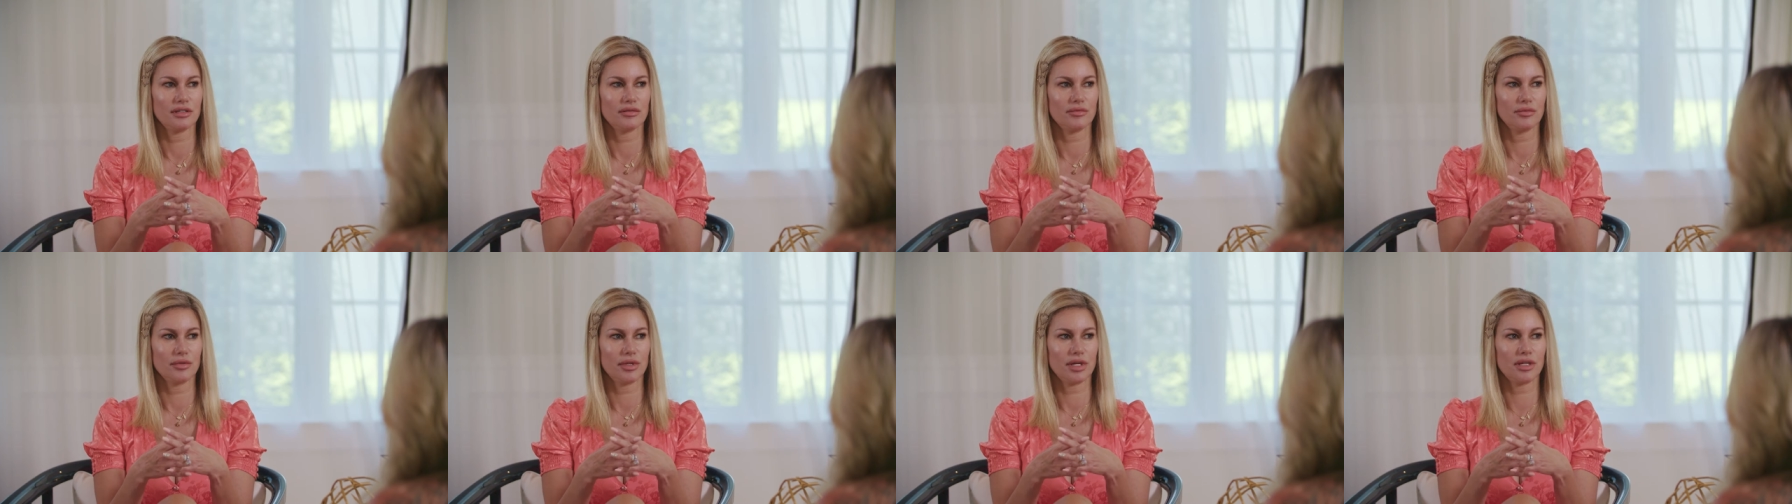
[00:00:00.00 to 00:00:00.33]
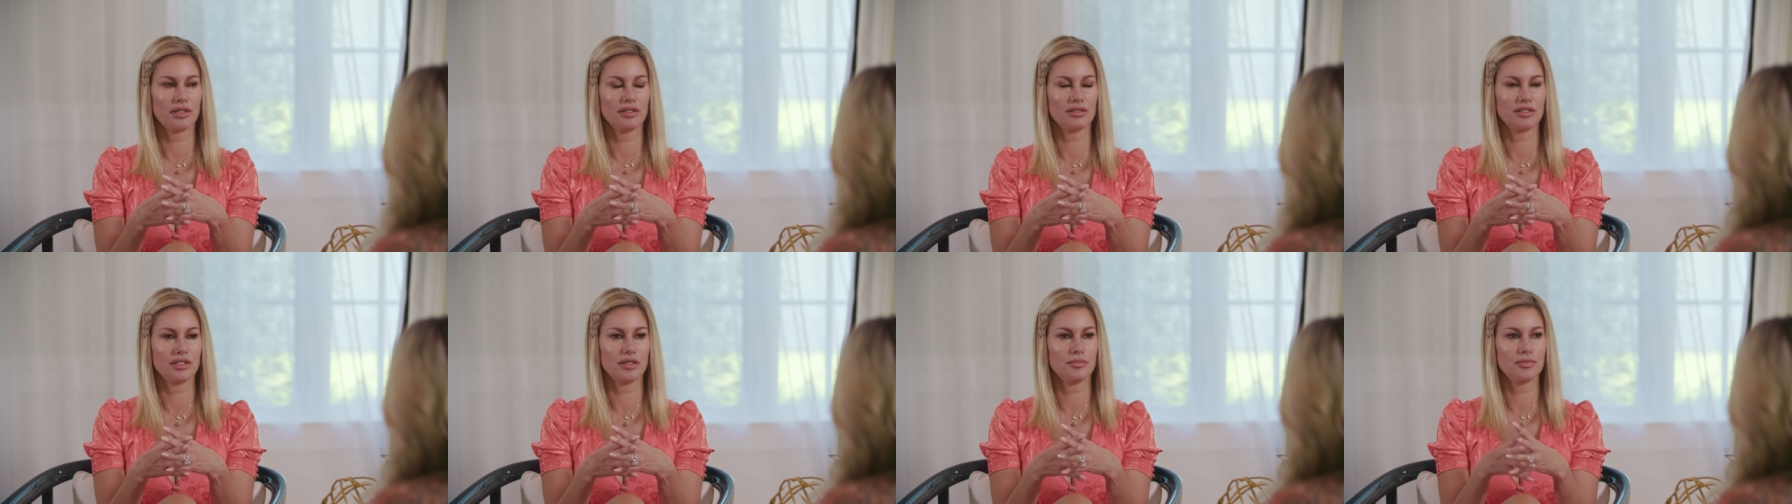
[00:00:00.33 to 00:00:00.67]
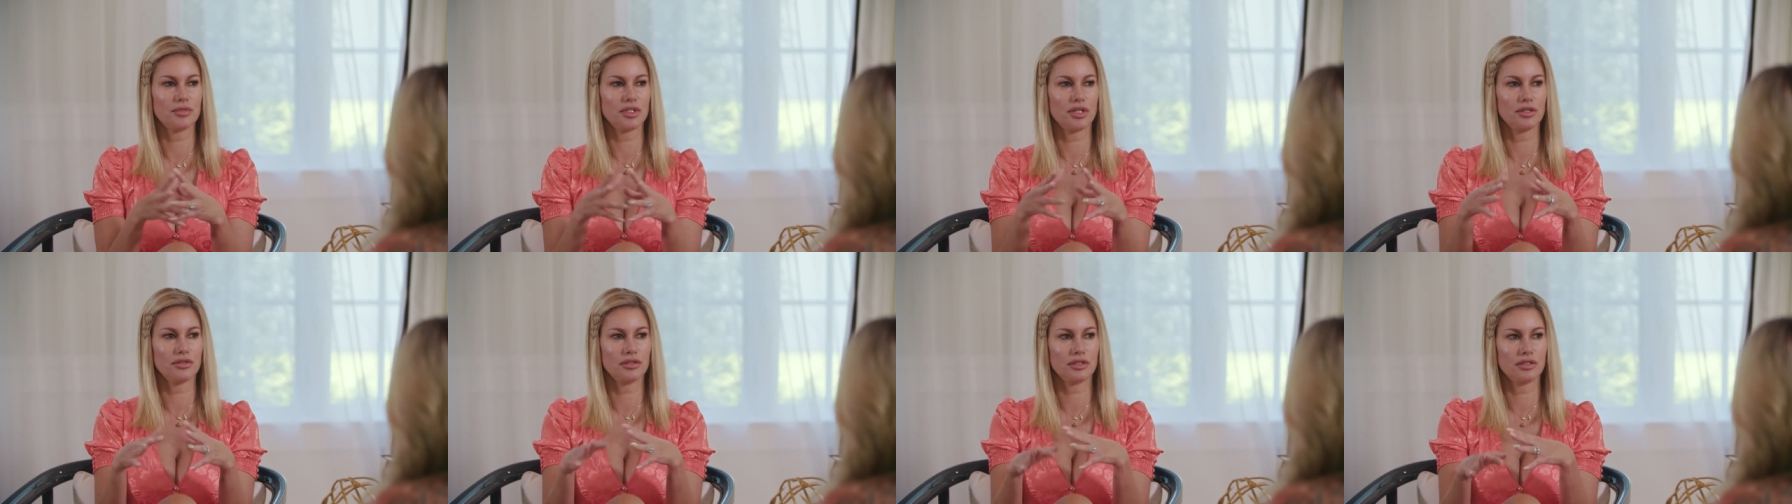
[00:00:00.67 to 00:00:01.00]
we kind of
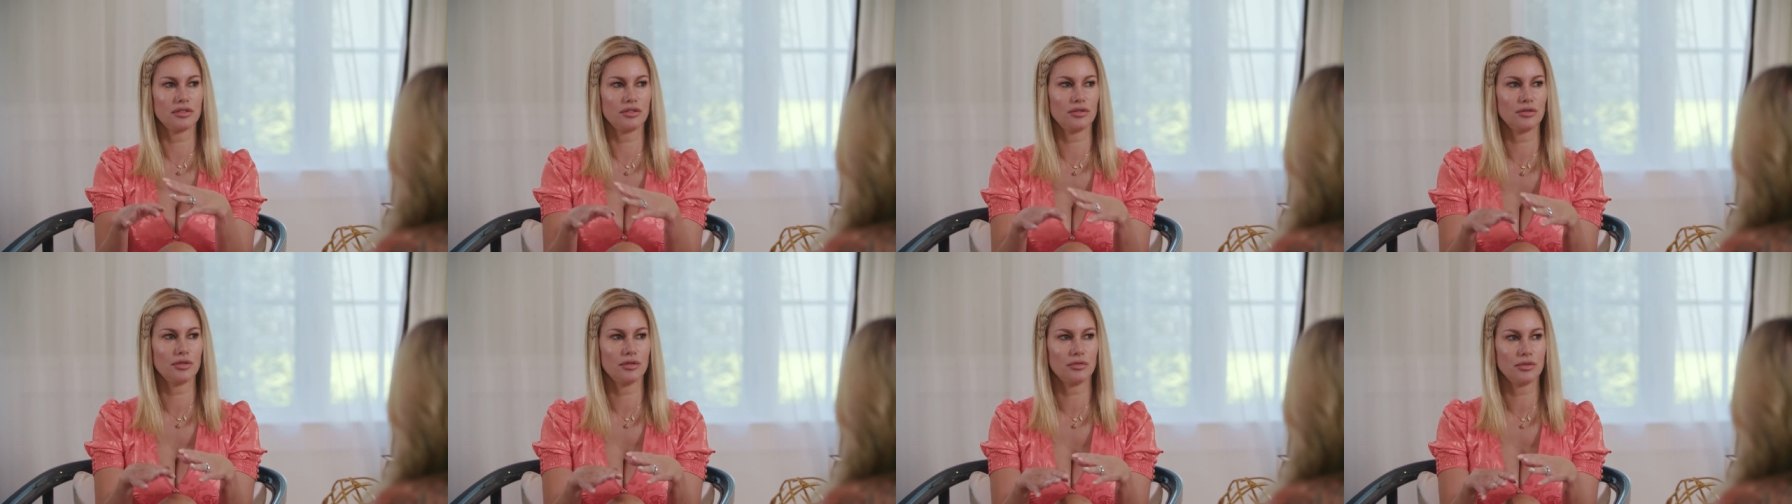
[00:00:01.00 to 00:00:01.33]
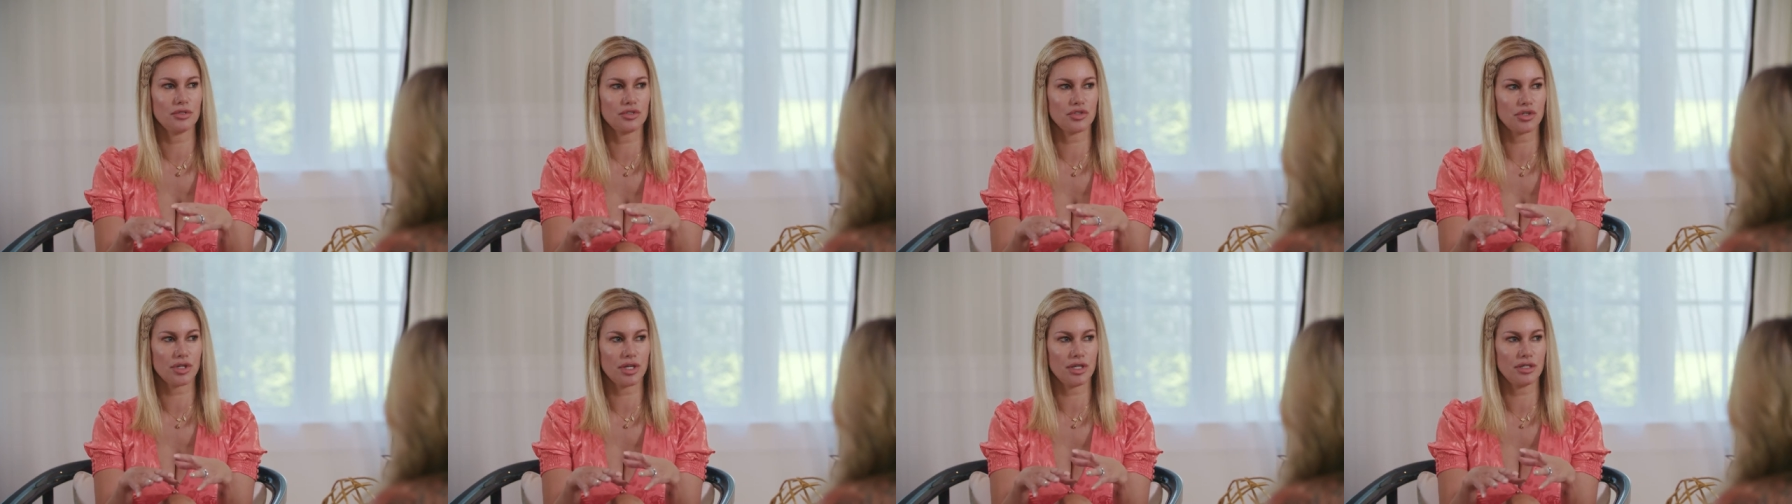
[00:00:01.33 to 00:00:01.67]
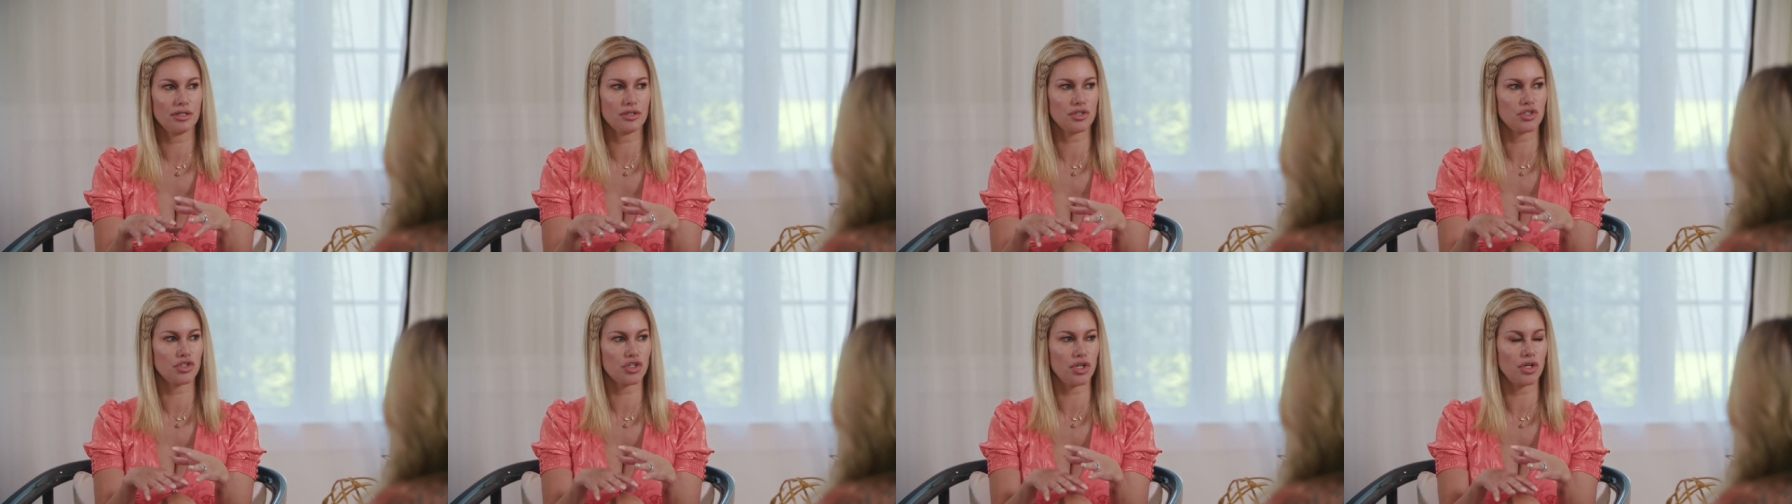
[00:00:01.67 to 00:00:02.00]
tiptoed into it. We tried
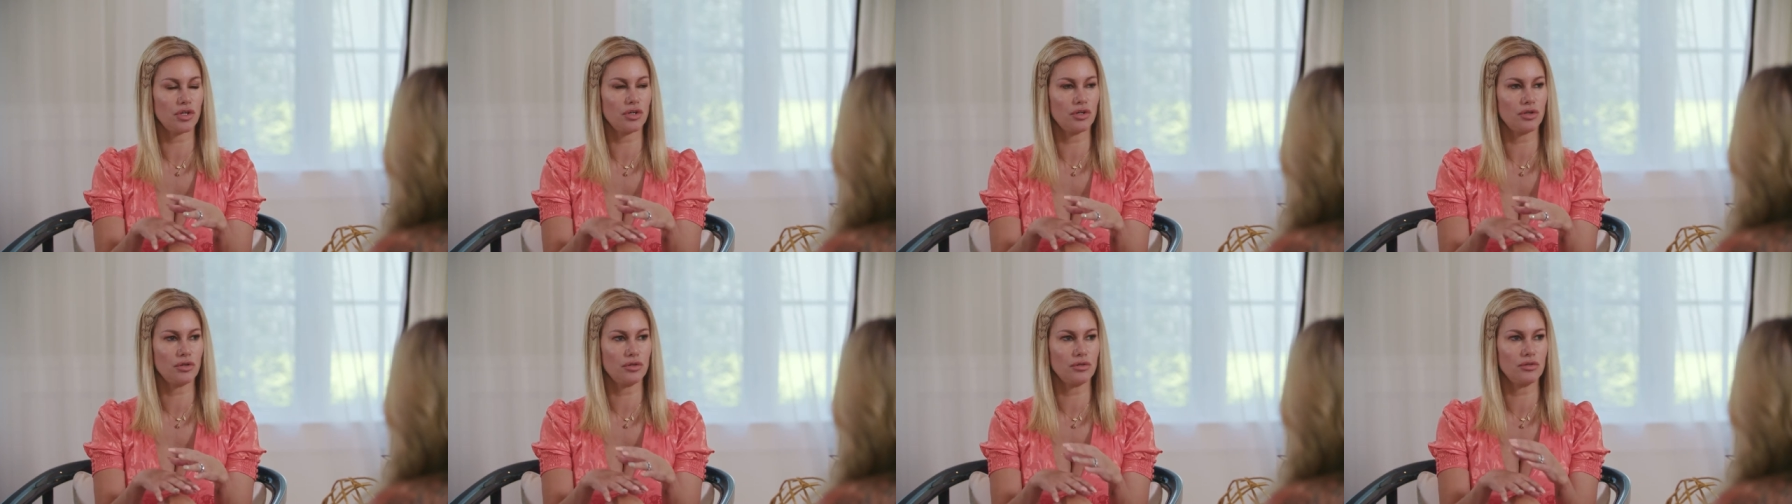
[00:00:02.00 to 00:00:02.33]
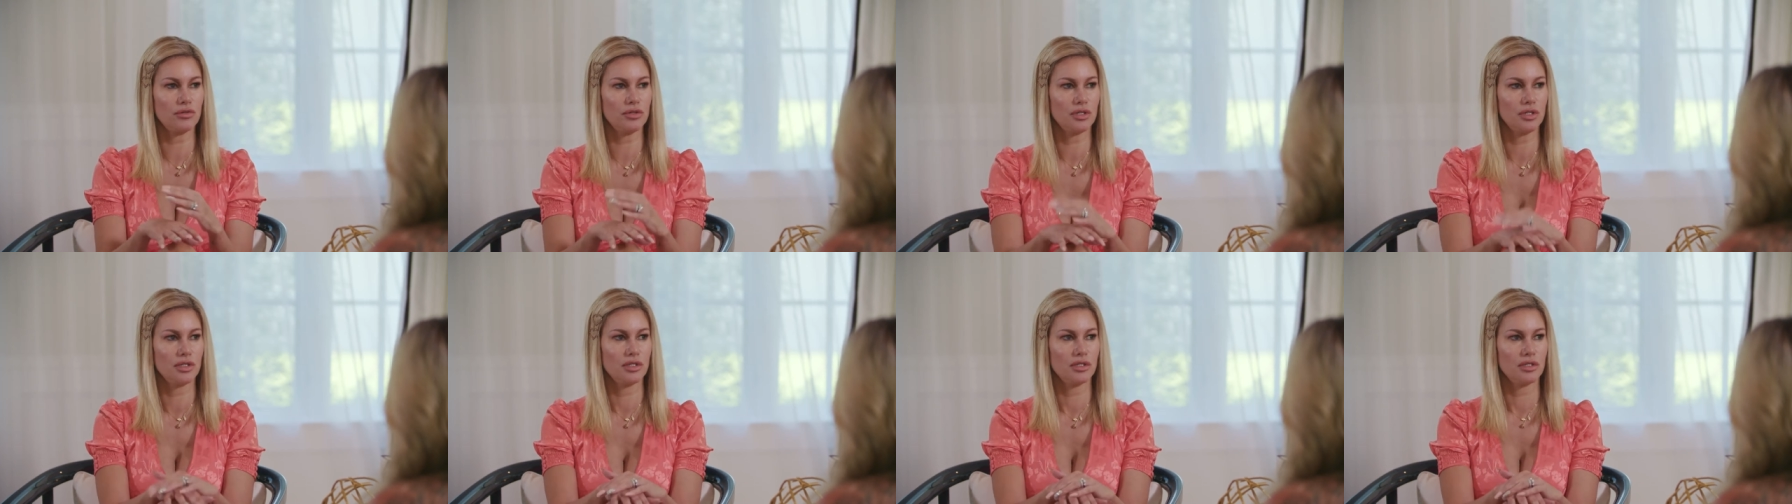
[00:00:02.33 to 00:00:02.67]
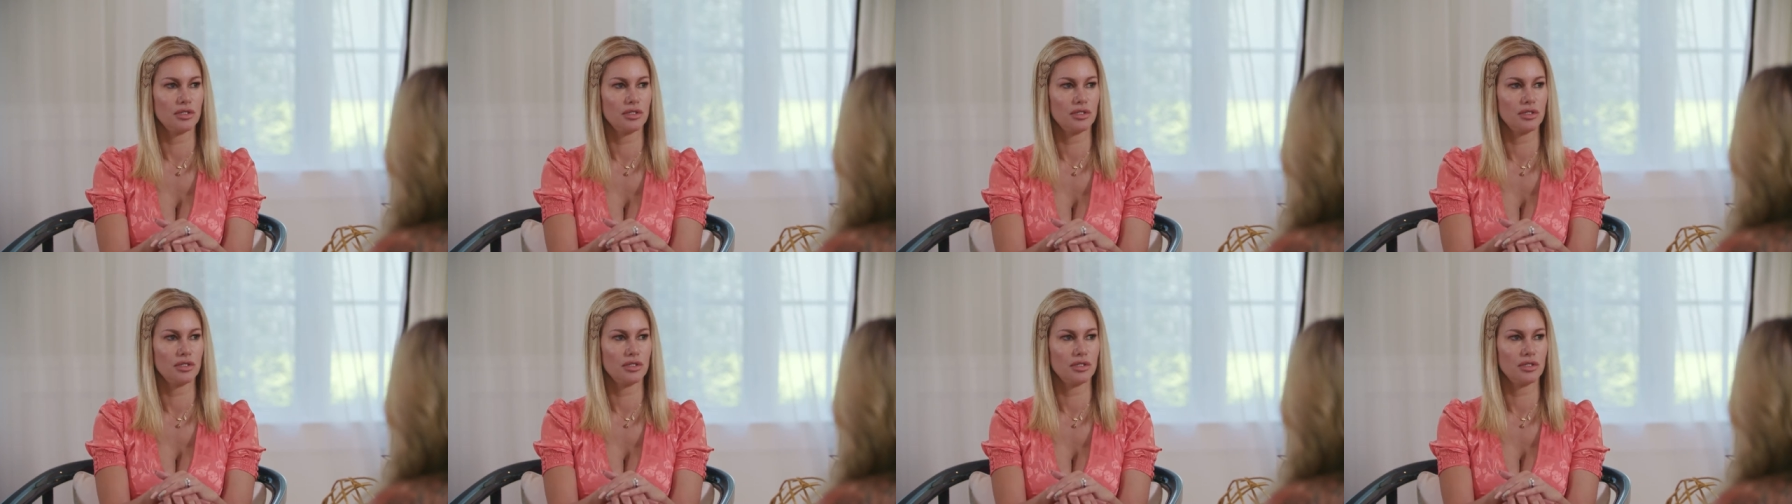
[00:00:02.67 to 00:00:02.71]
to show...